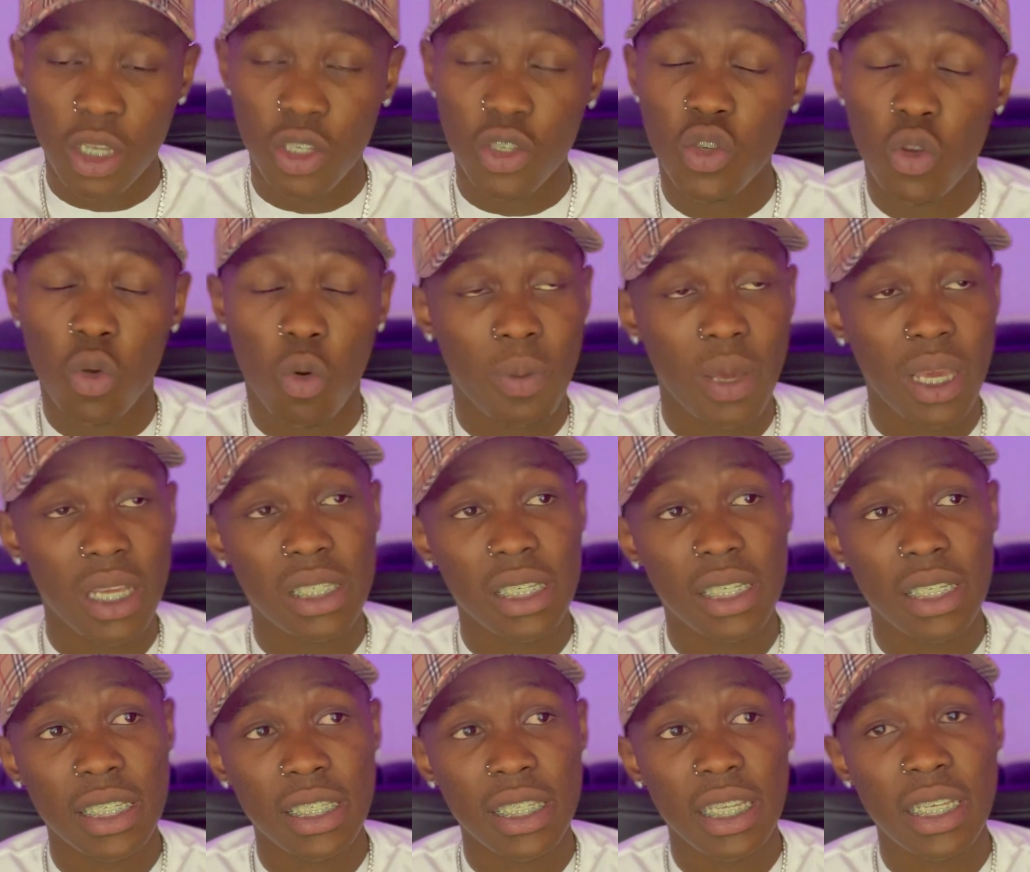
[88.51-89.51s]
So
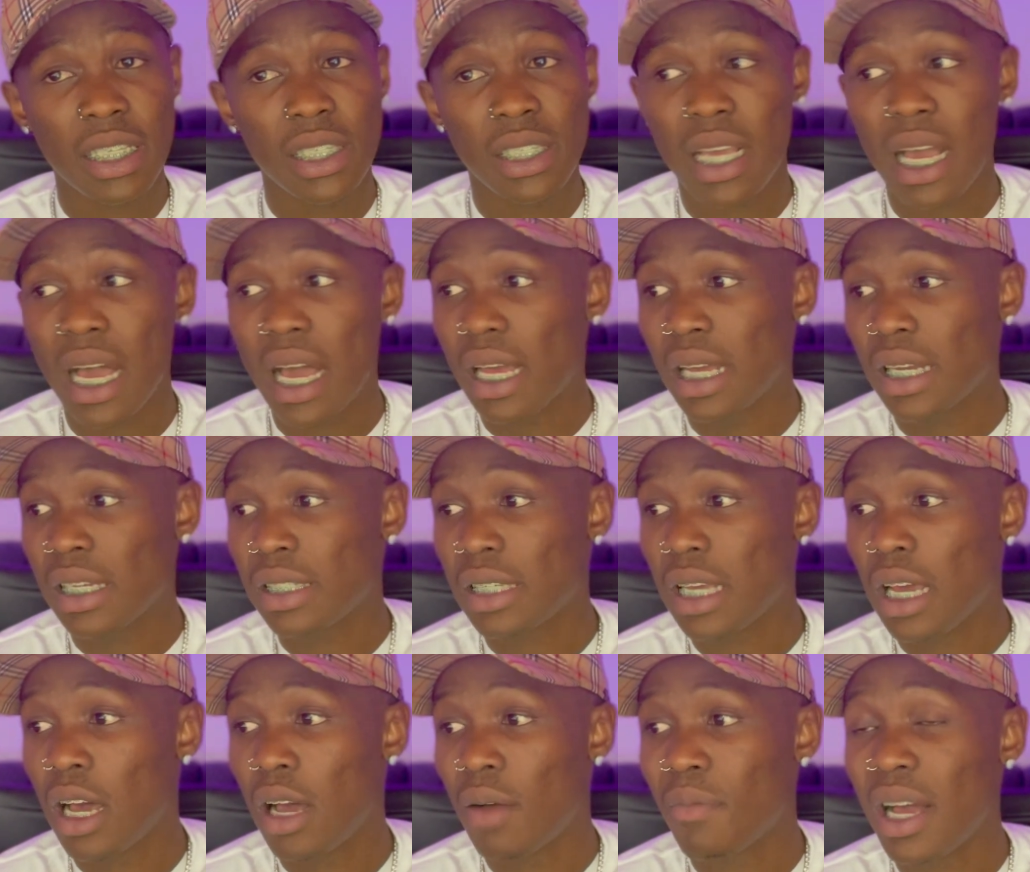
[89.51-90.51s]
basically, these guys
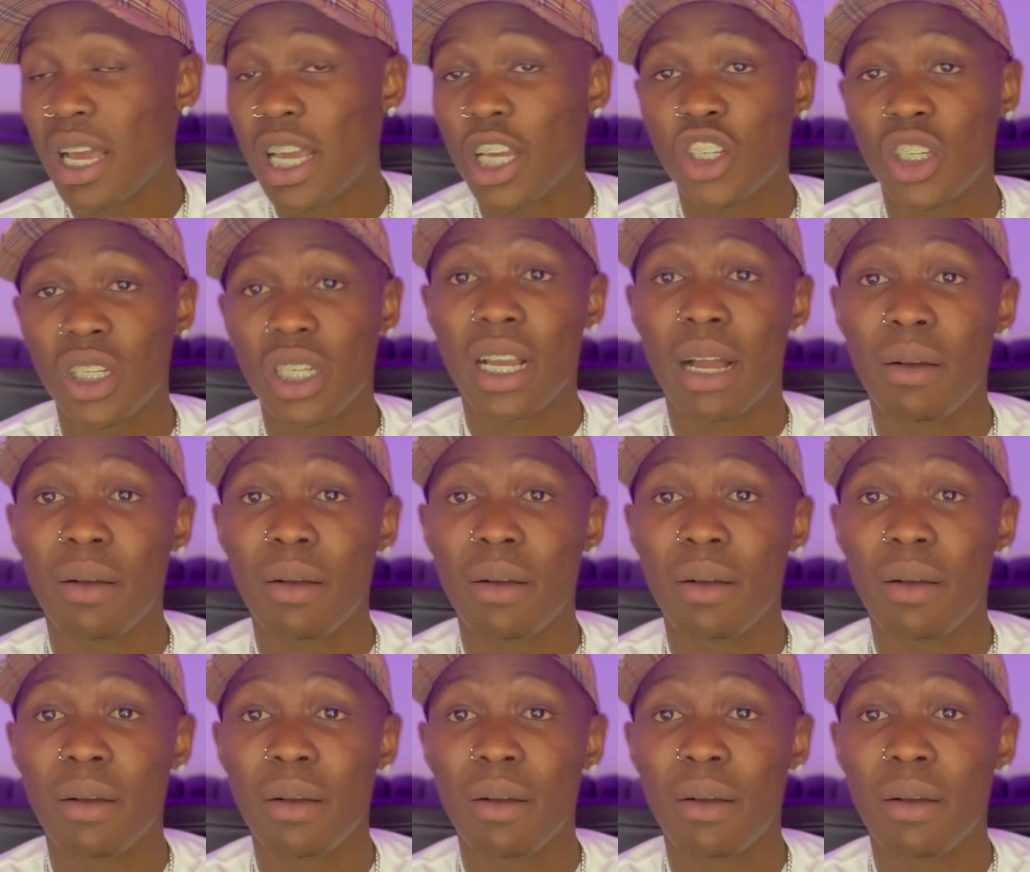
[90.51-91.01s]
are actually